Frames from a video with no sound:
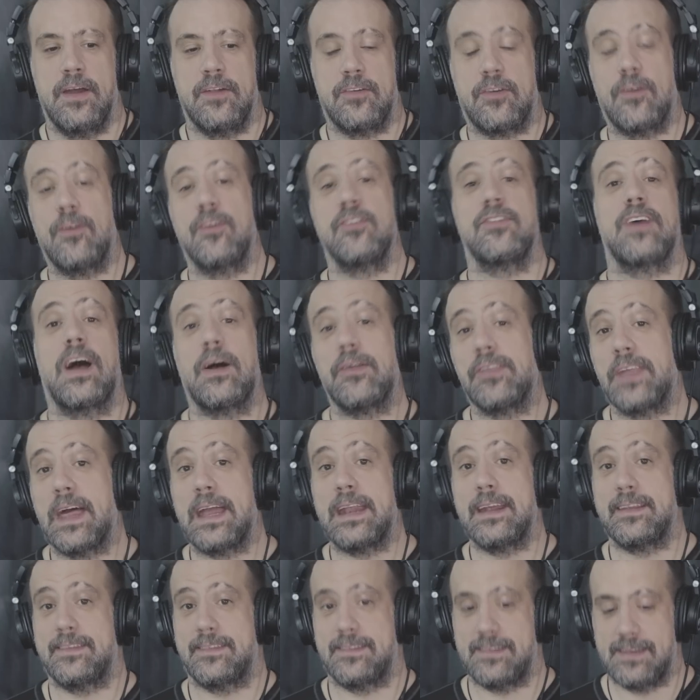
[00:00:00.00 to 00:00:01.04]
Turns out
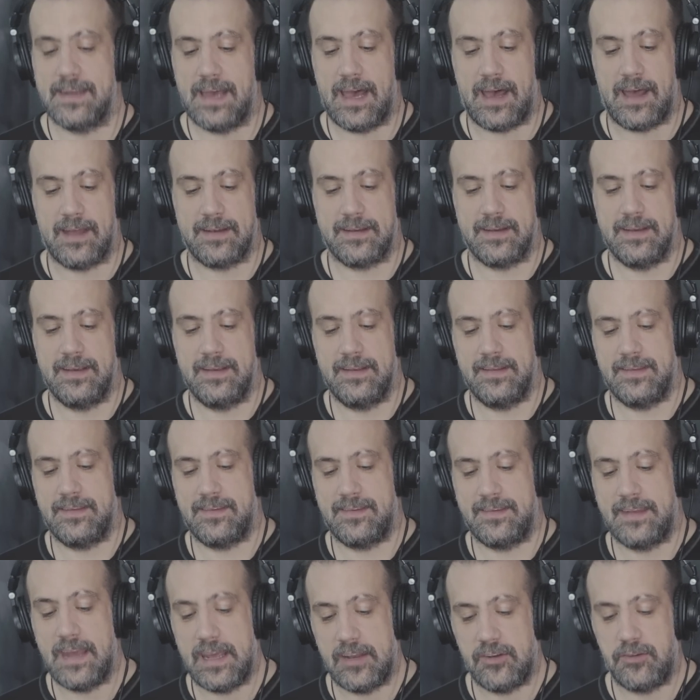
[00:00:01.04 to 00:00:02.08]
that it's not.
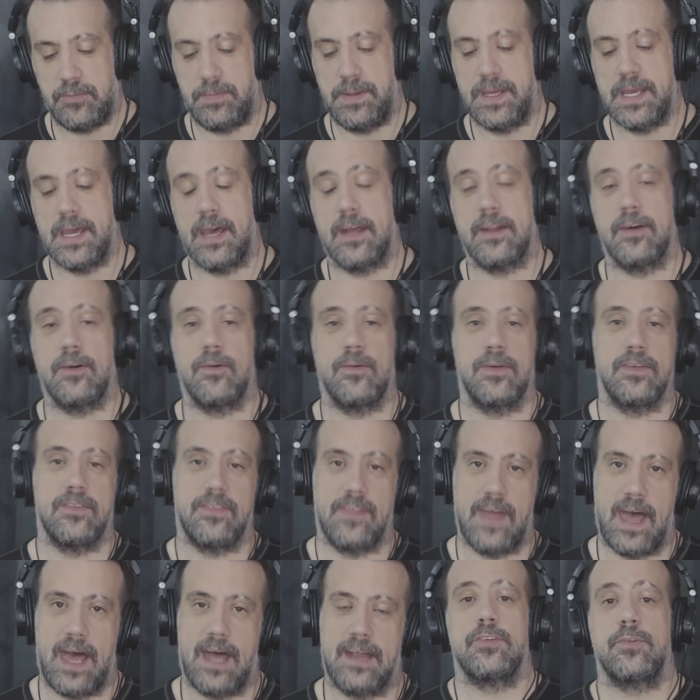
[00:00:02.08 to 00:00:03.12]
Stage piano is
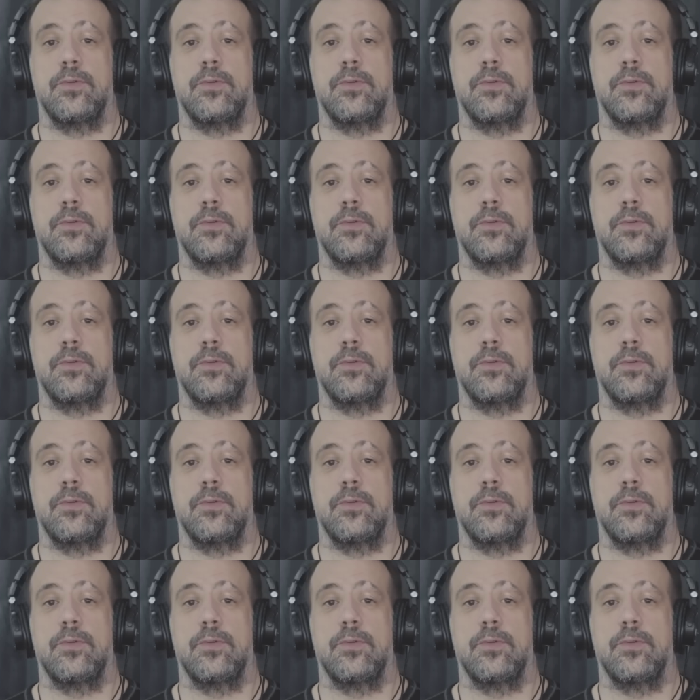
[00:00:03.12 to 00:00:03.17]
that.